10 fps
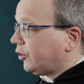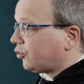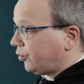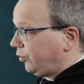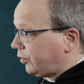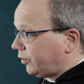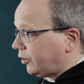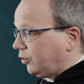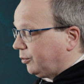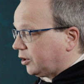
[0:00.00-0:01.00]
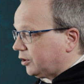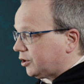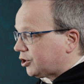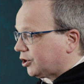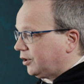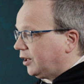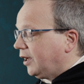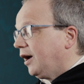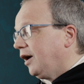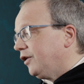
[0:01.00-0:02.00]
the truth of the human condition
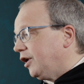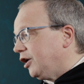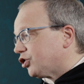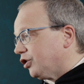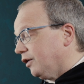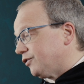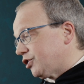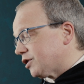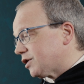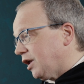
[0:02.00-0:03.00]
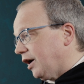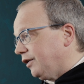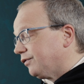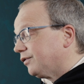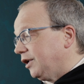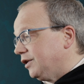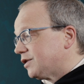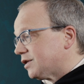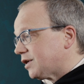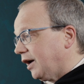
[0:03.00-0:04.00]
and the nature of just life in
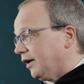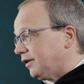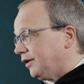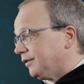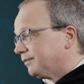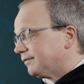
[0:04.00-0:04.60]
society.